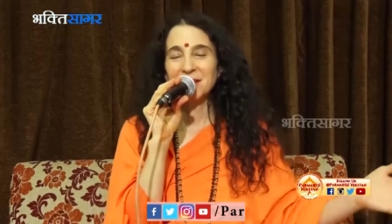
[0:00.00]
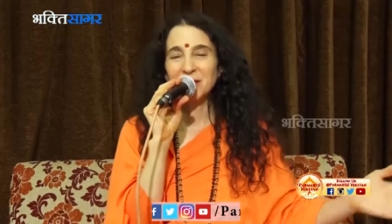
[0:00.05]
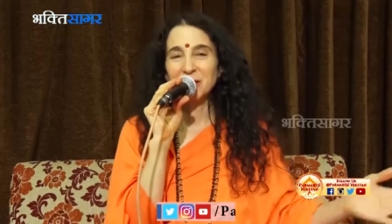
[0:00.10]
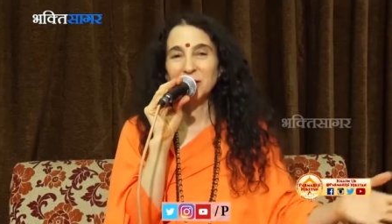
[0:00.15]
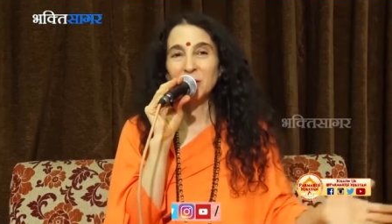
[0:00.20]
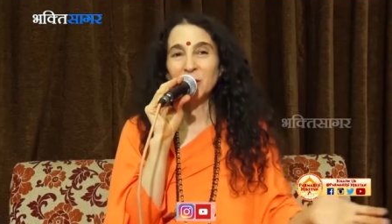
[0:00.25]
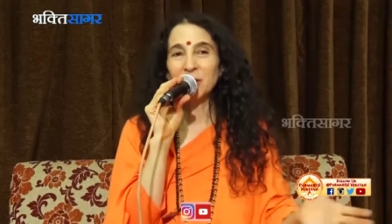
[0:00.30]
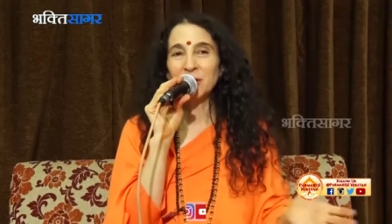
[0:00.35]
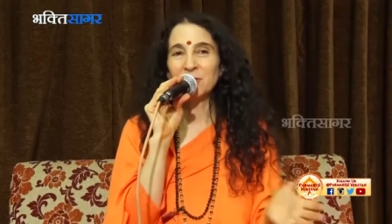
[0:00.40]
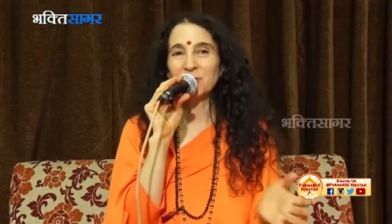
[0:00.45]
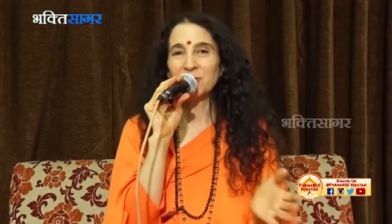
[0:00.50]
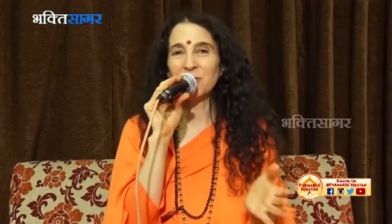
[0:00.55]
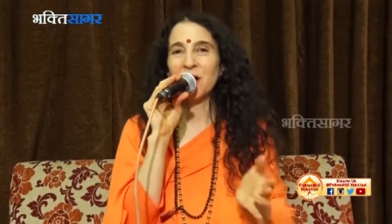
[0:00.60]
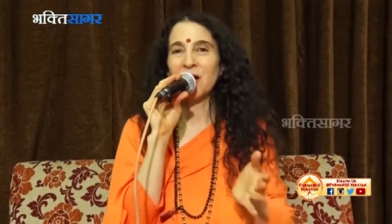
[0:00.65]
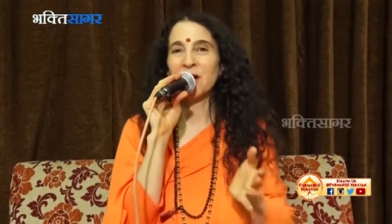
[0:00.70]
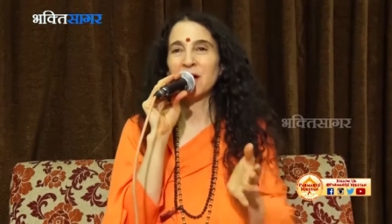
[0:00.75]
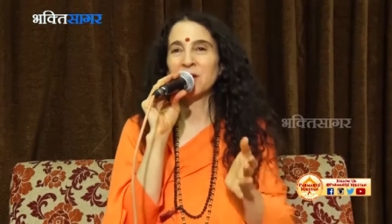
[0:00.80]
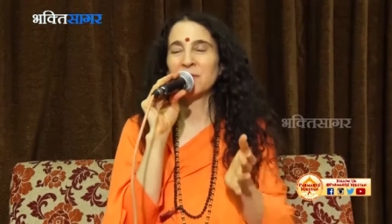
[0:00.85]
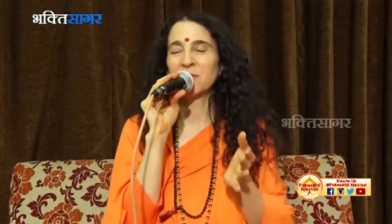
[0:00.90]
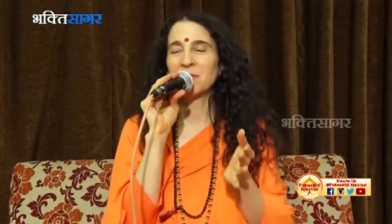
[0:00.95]
Lord
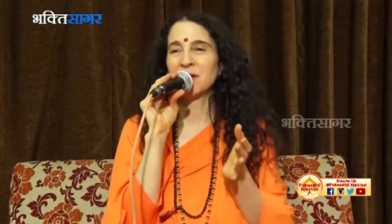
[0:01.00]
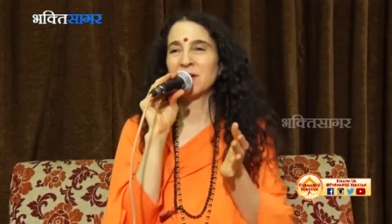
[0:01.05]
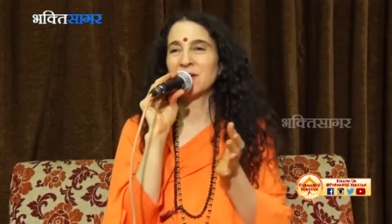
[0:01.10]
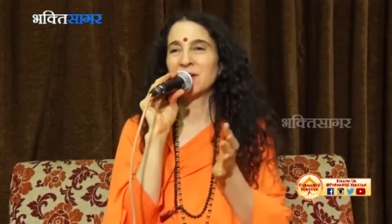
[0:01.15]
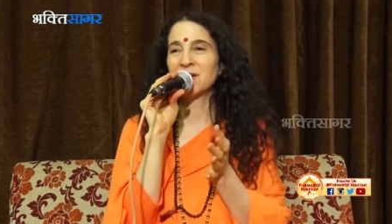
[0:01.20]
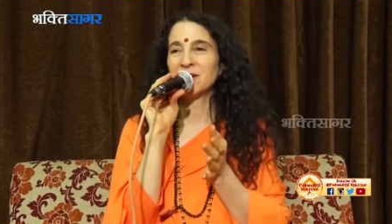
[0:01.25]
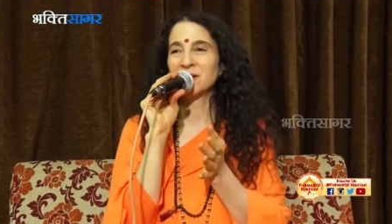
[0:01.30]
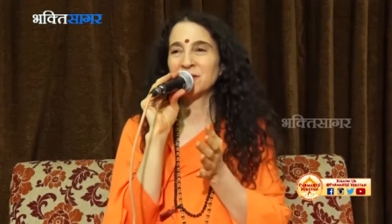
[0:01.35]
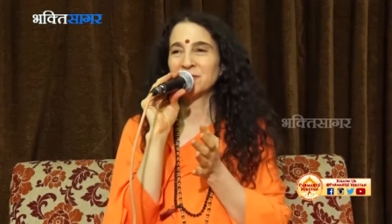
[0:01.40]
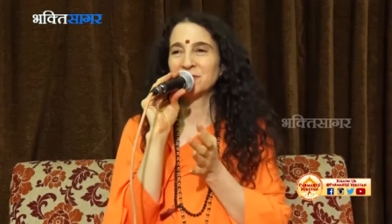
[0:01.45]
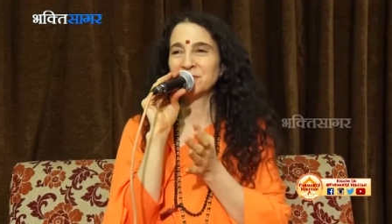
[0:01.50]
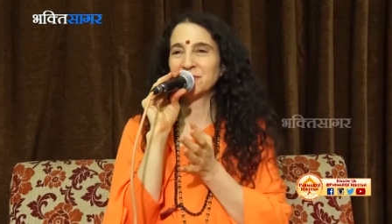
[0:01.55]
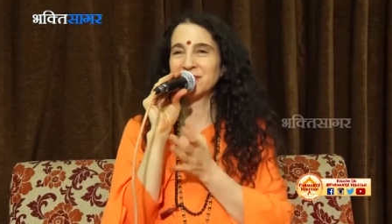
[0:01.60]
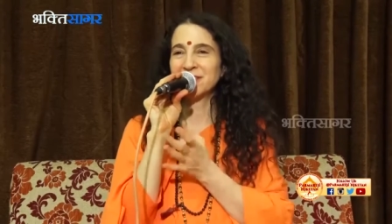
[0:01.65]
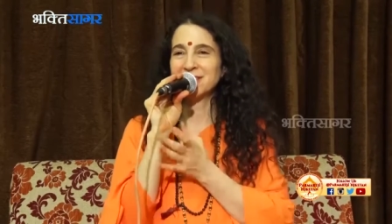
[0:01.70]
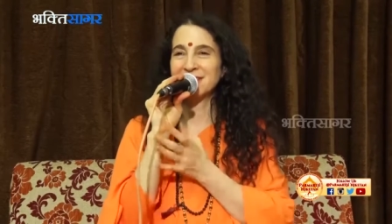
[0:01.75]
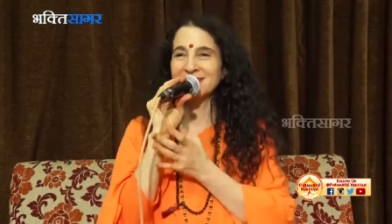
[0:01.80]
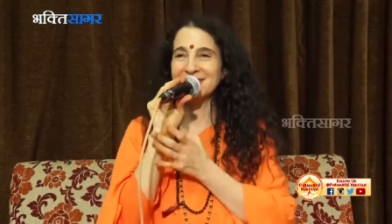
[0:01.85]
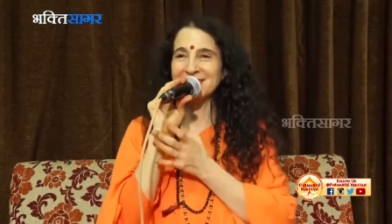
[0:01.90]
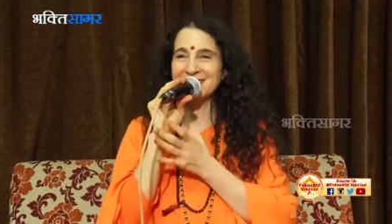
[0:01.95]
Ram and all of
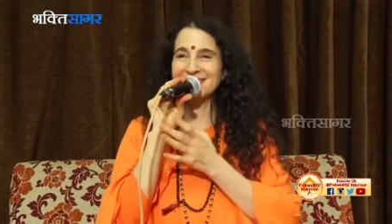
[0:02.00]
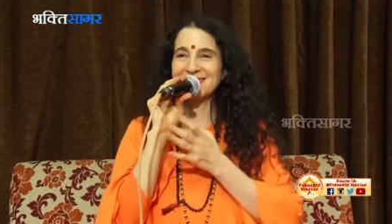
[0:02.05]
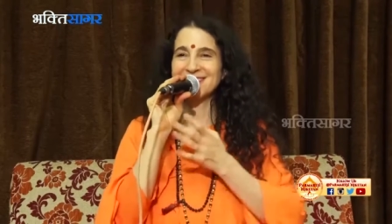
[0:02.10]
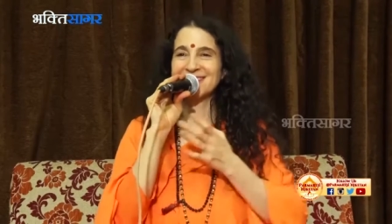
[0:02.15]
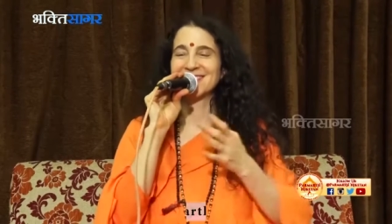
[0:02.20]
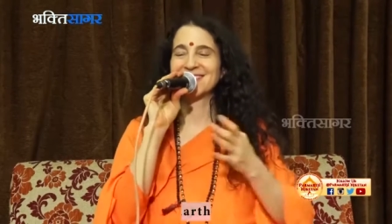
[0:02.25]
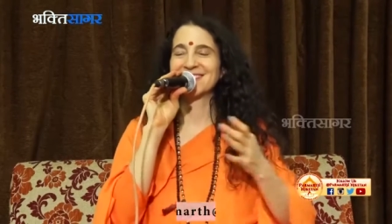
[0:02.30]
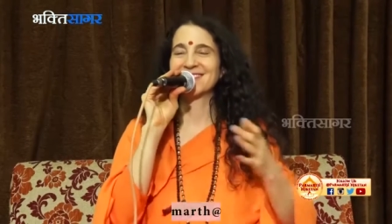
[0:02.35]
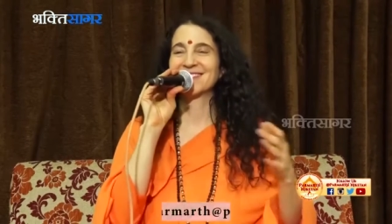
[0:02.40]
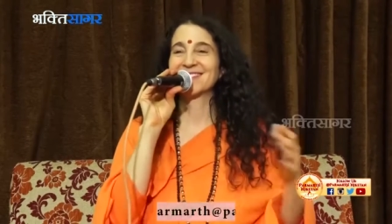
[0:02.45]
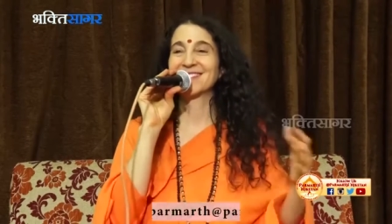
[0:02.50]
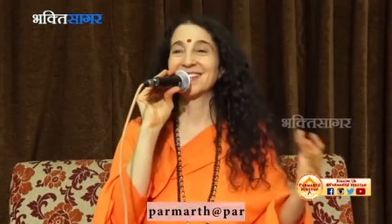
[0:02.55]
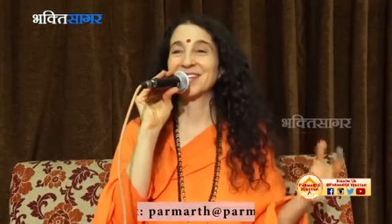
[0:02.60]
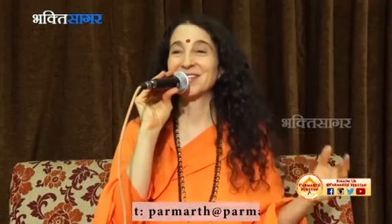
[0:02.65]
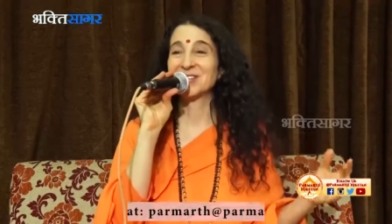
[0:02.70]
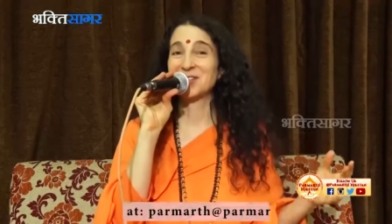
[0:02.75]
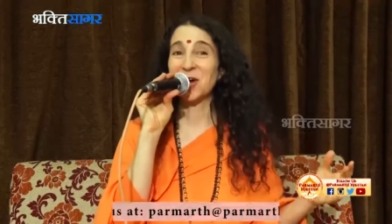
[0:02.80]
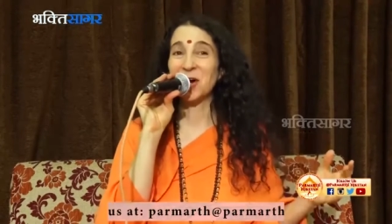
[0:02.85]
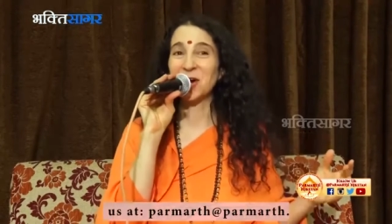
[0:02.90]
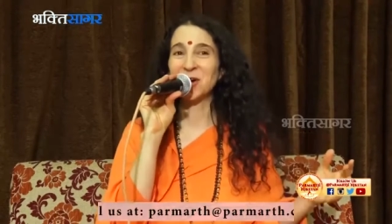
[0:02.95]
his
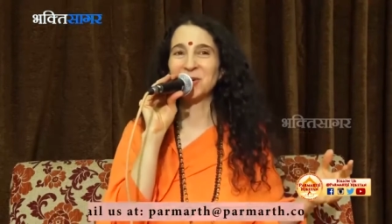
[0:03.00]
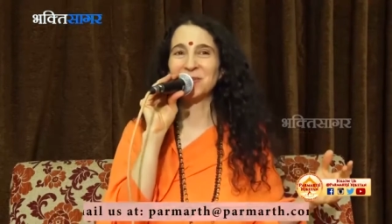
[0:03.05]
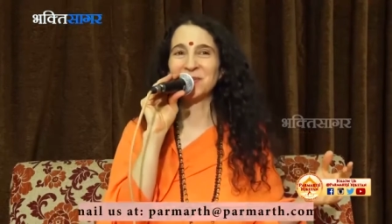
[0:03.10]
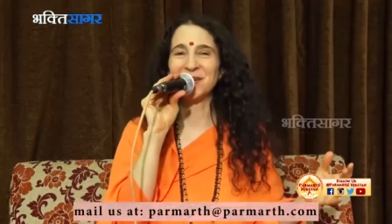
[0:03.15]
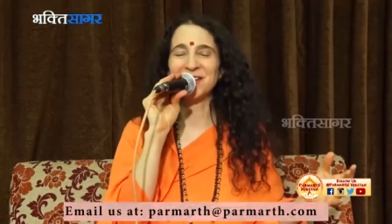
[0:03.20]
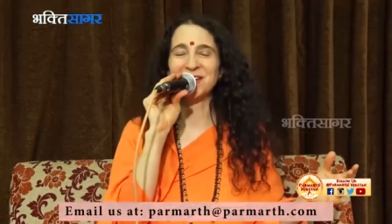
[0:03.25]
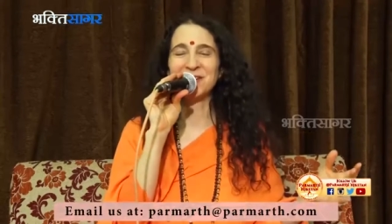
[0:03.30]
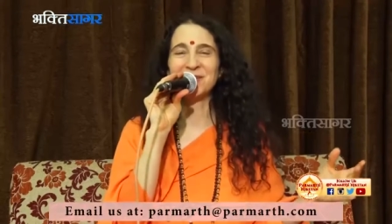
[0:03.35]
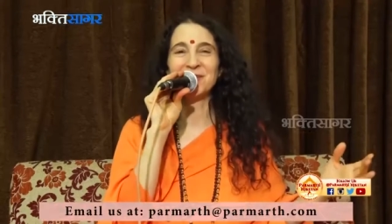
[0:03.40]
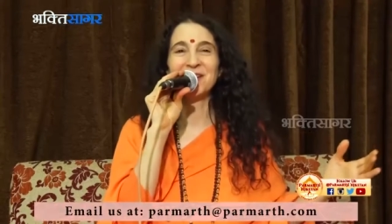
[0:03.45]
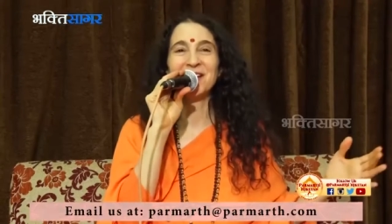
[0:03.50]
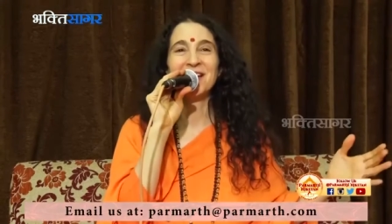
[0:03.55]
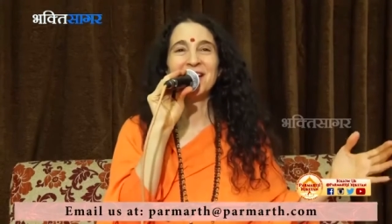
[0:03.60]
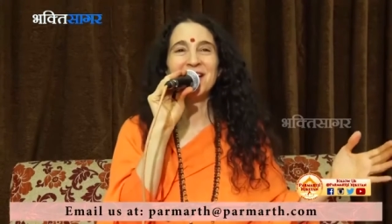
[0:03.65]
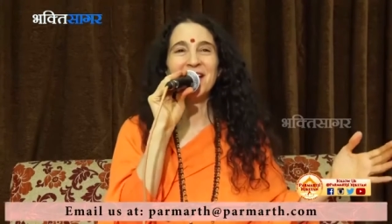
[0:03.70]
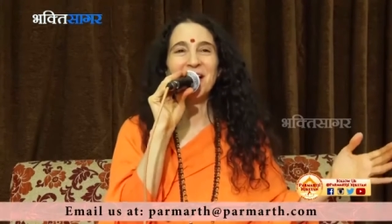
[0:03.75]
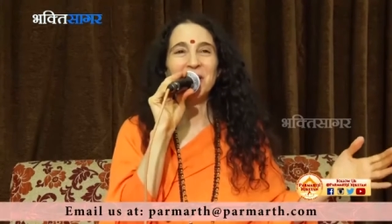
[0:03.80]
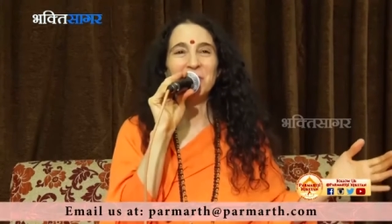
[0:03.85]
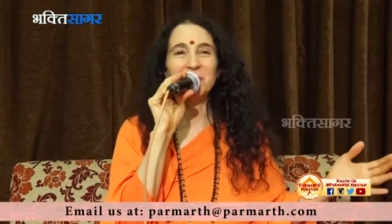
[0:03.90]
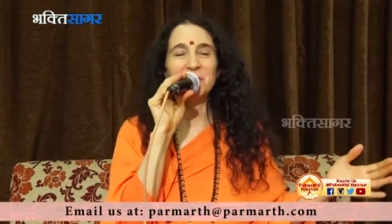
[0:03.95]
his army are,
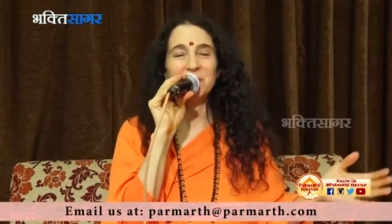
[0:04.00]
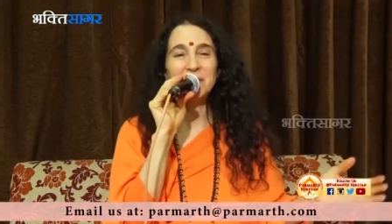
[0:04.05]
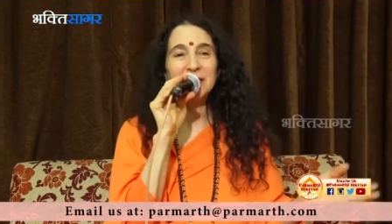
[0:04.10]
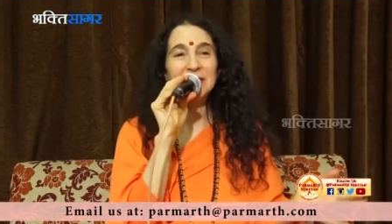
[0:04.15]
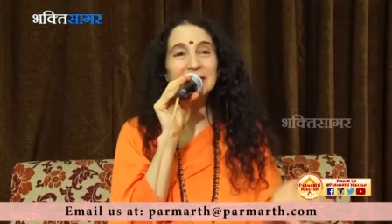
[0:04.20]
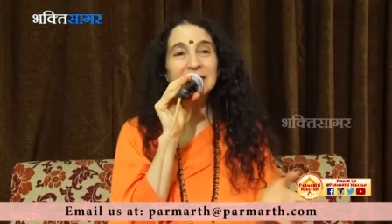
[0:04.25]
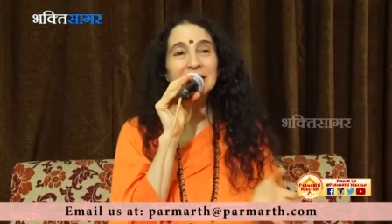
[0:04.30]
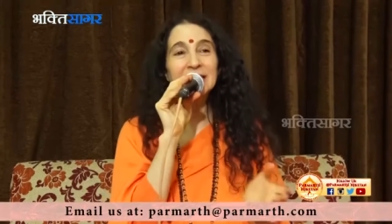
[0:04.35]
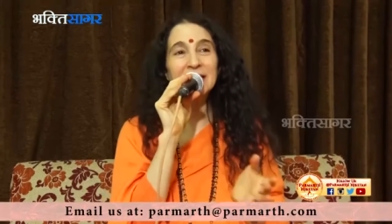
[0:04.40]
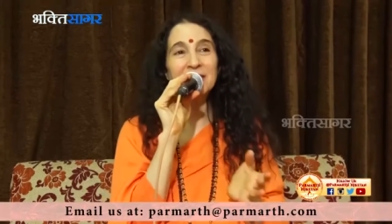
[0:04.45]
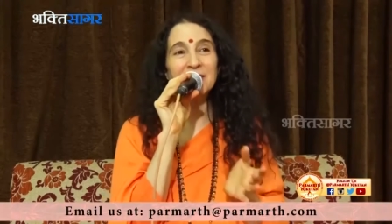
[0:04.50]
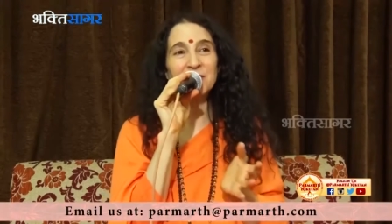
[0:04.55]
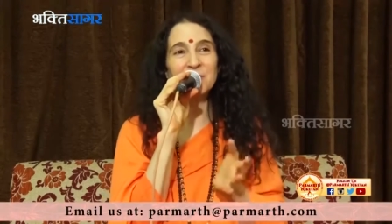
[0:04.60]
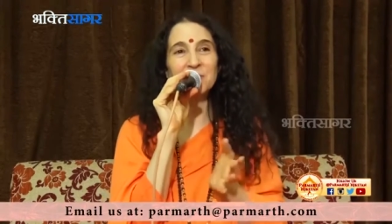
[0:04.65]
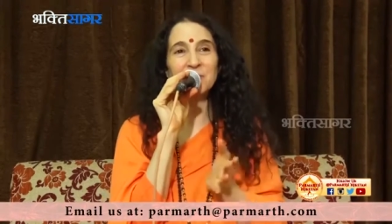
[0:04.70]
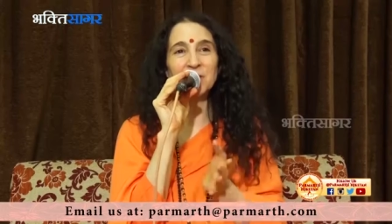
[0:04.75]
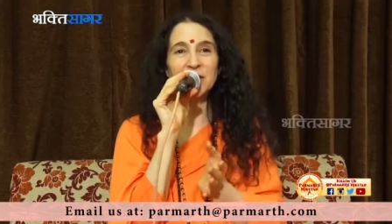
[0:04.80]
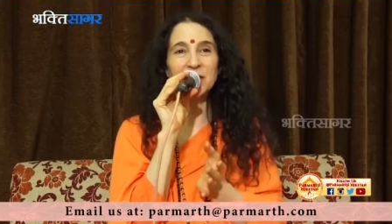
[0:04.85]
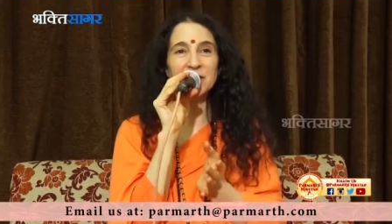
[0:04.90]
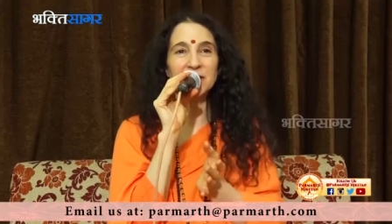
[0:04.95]
are building the
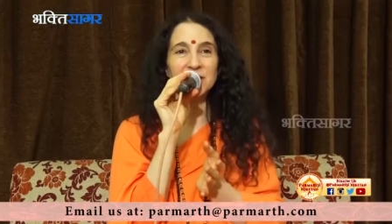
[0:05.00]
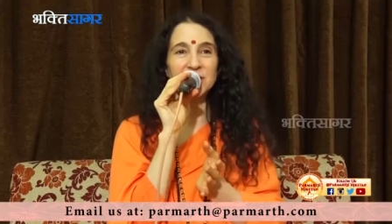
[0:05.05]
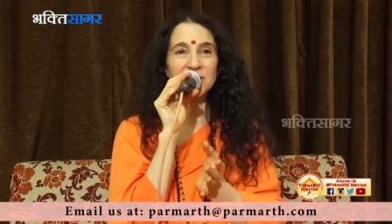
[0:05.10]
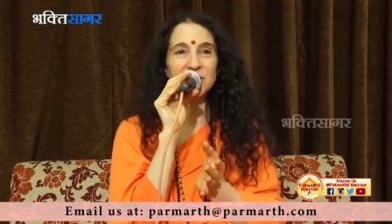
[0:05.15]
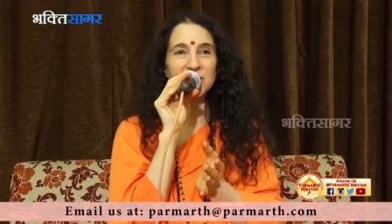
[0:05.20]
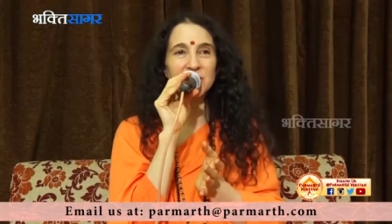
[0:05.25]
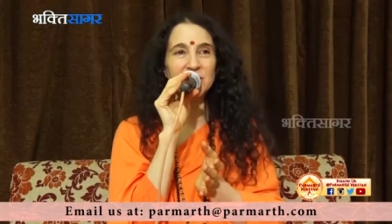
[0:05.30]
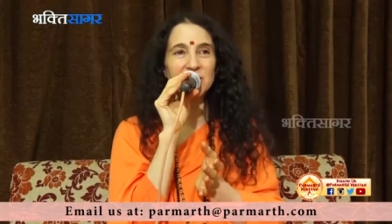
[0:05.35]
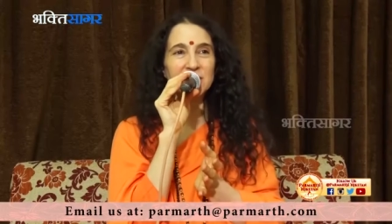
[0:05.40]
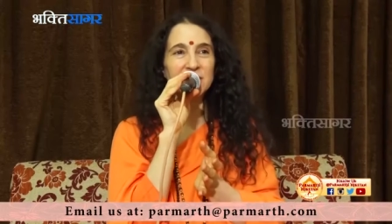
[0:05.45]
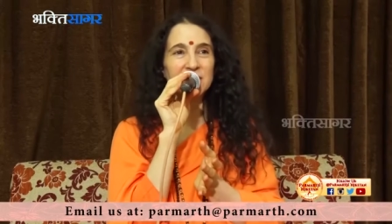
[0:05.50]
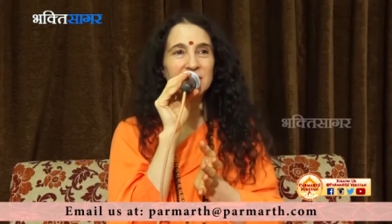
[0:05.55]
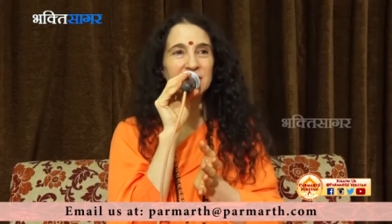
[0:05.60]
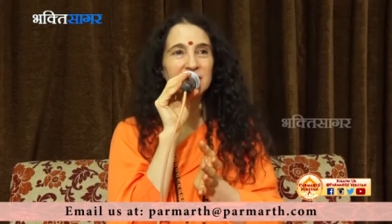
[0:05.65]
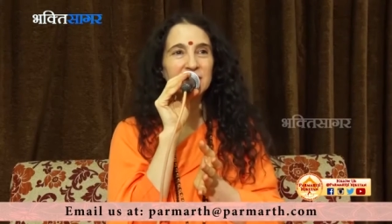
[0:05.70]
bridge